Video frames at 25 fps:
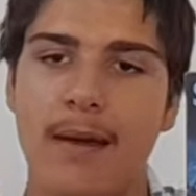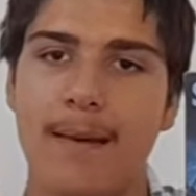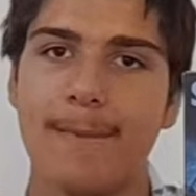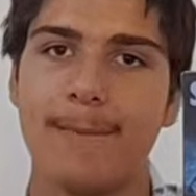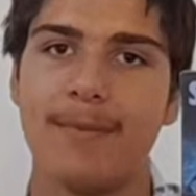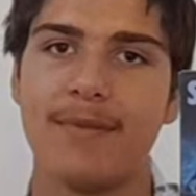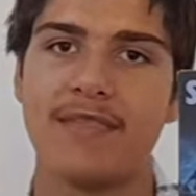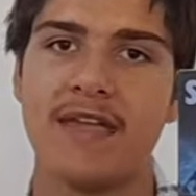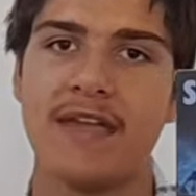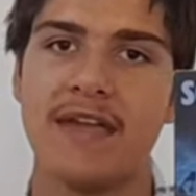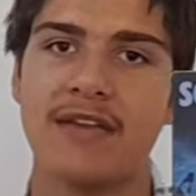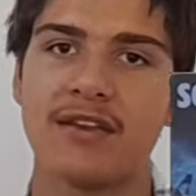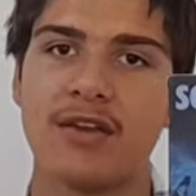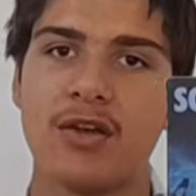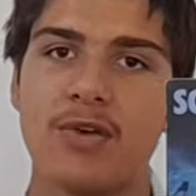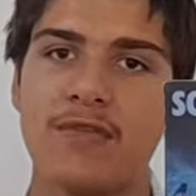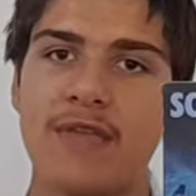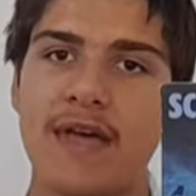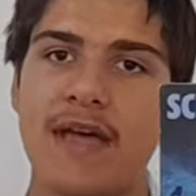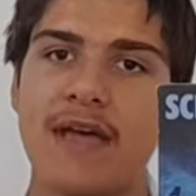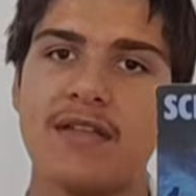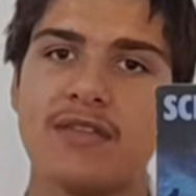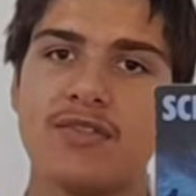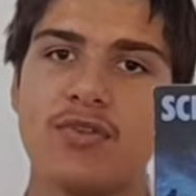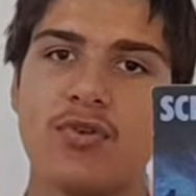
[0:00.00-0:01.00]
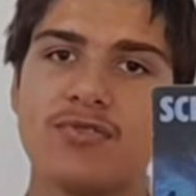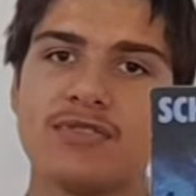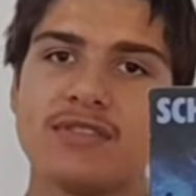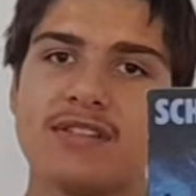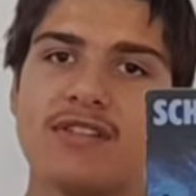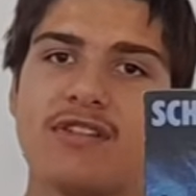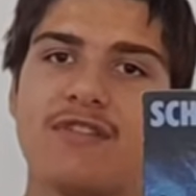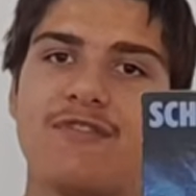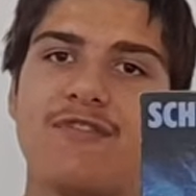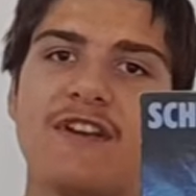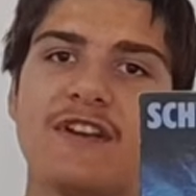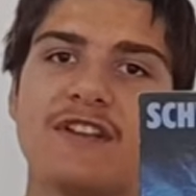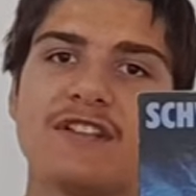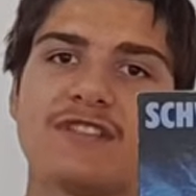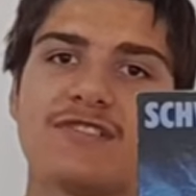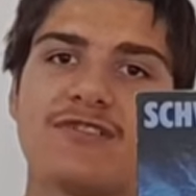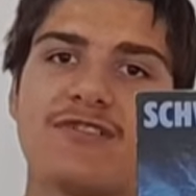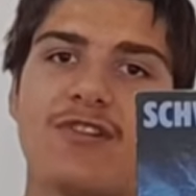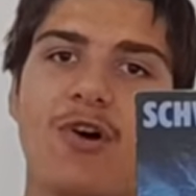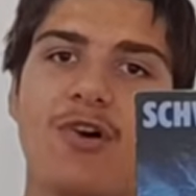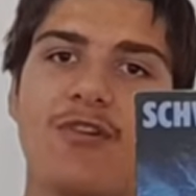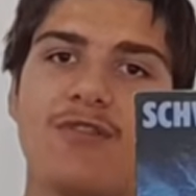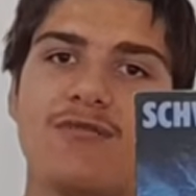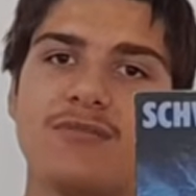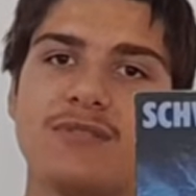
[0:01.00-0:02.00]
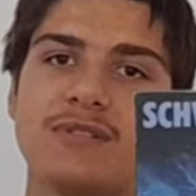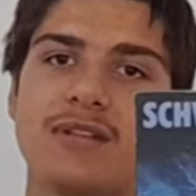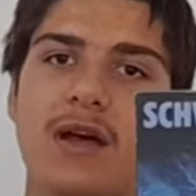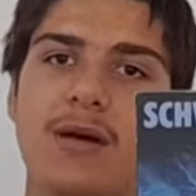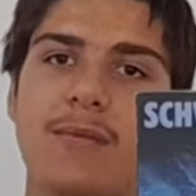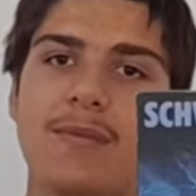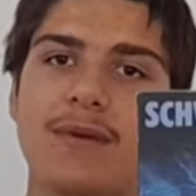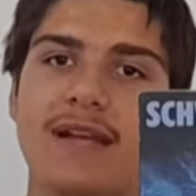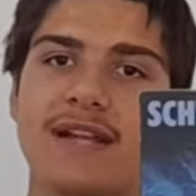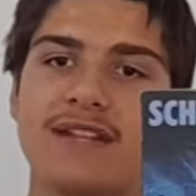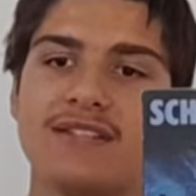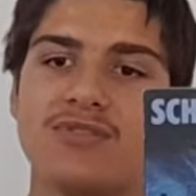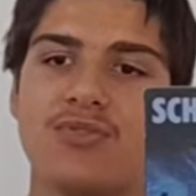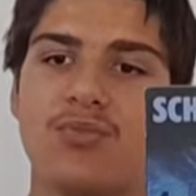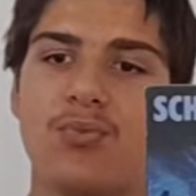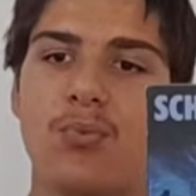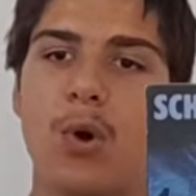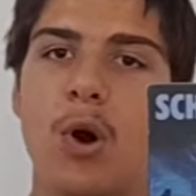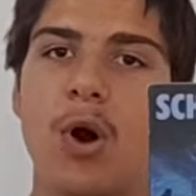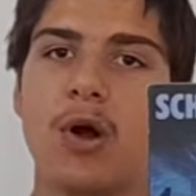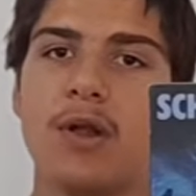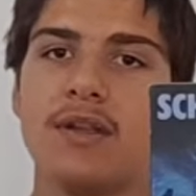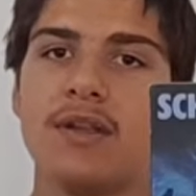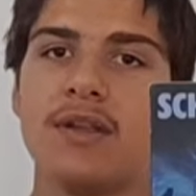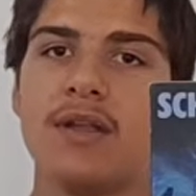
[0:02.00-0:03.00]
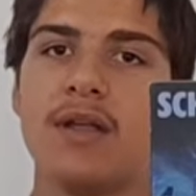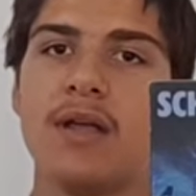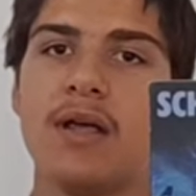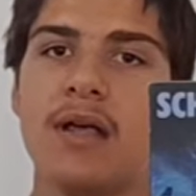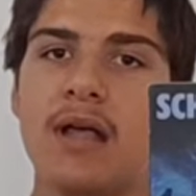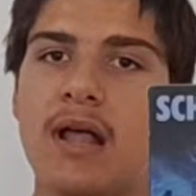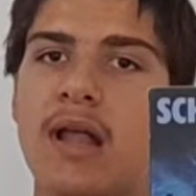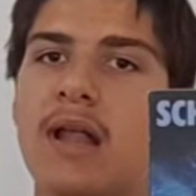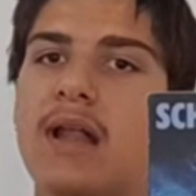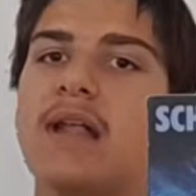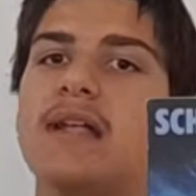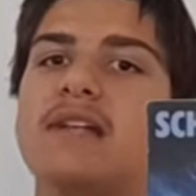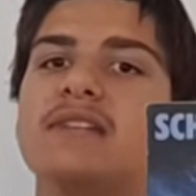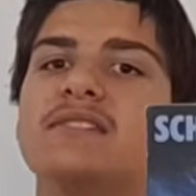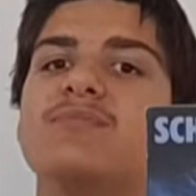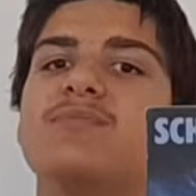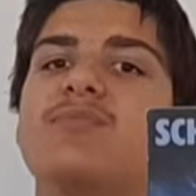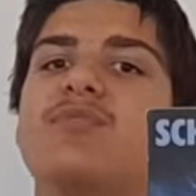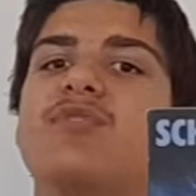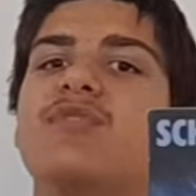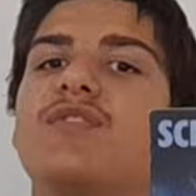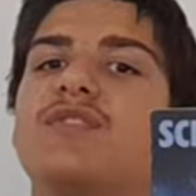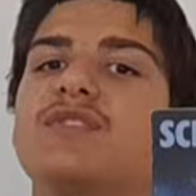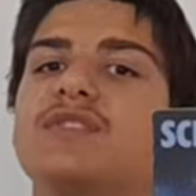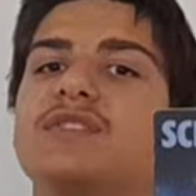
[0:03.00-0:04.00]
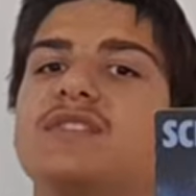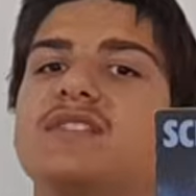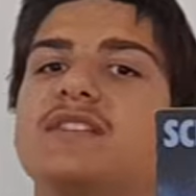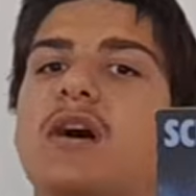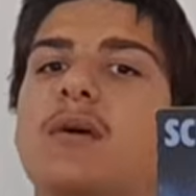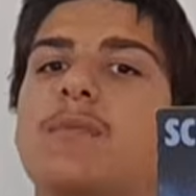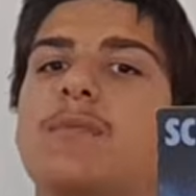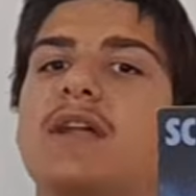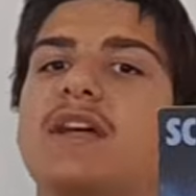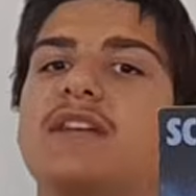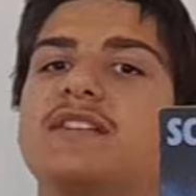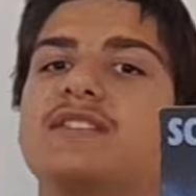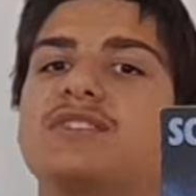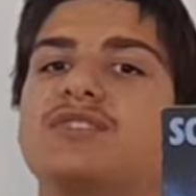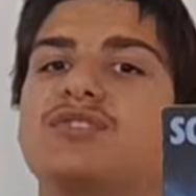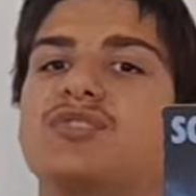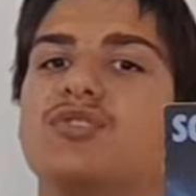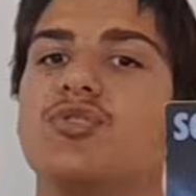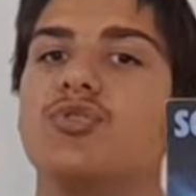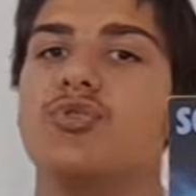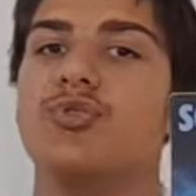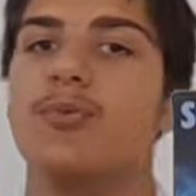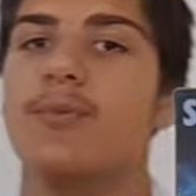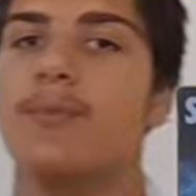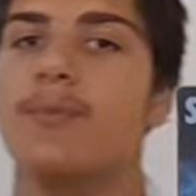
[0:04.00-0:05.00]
But there you go, those are the figures I've got from Terminator 1. Let's move on to Terminator 2.